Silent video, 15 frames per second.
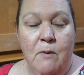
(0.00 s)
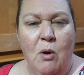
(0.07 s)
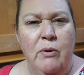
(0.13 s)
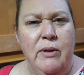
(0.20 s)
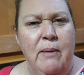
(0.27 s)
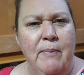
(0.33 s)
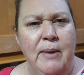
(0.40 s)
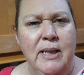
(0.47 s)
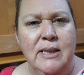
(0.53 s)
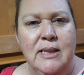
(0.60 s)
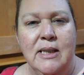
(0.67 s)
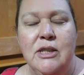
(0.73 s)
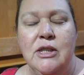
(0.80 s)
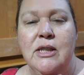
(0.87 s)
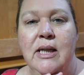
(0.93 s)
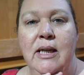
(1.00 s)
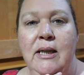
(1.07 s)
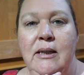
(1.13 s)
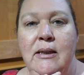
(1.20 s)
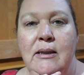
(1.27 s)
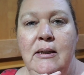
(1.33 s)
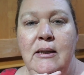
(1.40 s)
oh, they mightn't actually,
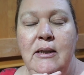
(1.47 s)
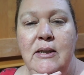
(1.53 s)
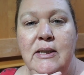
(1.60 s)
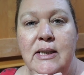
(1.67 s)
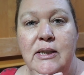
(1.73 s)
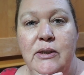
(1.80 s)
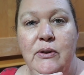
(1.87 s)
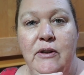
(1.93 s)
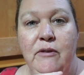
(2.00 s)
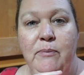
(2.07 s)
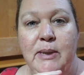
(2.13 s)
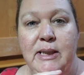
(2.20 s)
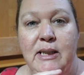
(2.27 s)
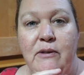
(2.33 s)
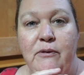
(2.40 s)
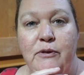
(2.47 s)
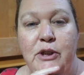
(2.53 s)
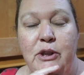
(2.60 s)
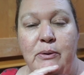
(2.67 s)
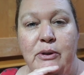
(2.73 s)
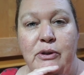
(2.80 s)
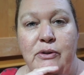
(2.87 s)
because I do give myself
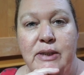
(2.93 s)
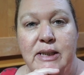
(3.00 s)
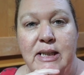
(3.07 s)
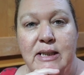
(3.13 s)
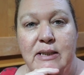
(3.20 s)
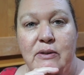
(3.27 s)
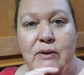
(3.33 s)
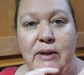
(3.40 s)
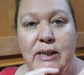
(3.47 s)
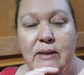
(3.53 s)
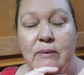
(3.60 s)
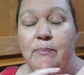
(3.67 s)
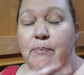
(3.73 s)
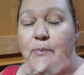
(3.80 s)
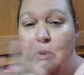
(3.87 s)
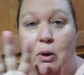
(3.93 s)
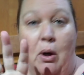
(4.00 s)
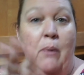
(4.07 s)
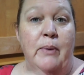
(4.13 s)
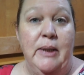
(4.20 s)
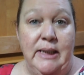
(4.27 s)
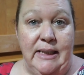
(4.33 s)
2 or 3 days. Great,
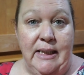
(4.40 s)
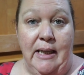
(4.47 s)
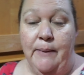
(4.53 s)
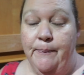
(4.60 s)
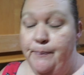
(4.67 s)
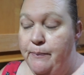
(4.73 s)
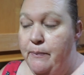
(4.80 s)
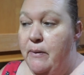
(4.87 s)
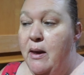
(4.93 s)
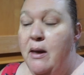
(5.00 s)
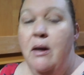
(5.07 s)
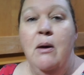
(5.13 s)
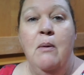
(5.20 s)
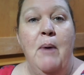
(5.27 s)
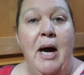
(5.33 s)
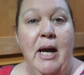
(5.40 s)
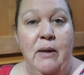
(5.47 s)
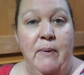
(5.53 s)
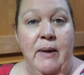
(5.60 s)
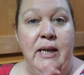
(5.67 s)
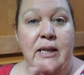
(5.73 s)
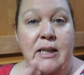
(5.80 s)
look, we'll see.
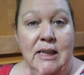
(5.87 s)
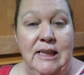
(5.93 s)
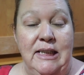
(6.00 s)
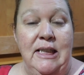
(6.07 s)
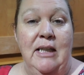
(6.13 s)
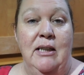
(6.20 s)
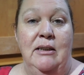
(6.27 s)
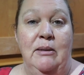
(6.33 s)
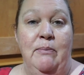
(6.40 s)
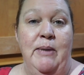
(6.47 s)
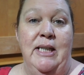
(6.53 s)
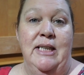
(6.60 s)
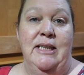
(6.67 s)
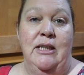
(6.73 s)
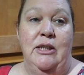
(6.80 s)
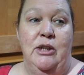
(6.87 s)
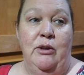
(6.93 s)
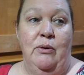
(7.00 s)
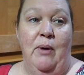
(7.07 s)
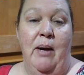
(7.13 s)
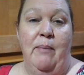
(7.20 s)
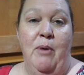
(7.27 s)
Anyway, you'll see all the meals I
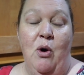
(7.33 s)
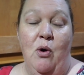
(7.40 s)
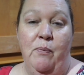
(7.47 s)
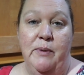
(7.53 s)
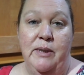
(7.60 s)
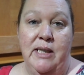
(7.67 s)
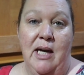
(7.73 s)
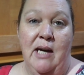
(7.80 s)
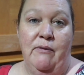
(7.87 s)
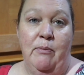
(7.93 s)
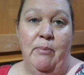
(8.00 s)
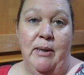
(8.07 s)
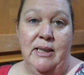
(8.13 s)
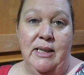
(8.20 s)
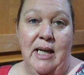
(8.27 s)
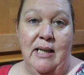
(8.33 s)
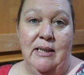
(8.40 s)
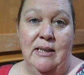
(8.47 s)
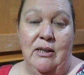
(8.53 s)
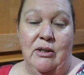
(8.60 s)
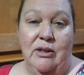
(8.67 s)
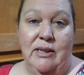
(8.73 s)
do. I'm hoping to have about 10
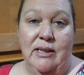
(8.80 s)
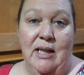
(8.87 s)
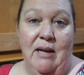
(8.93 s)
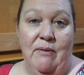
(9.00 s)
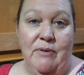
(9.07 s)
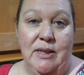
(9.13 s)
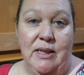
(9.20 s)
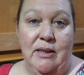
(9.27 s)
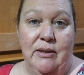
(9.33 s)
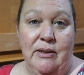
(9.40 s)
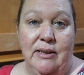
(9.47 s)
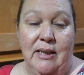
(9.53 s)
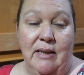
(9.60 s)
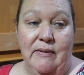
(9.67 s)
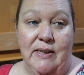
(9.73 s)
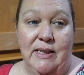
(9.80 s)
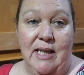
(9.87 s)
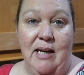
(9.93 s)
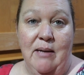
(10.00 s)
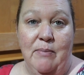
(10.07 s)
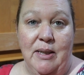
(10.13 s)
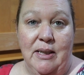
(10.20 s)
dinners, 11 dinners, and the
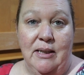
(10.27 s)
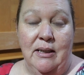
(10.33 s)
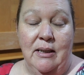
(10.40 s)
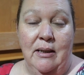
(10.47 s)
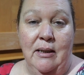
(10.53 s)
same in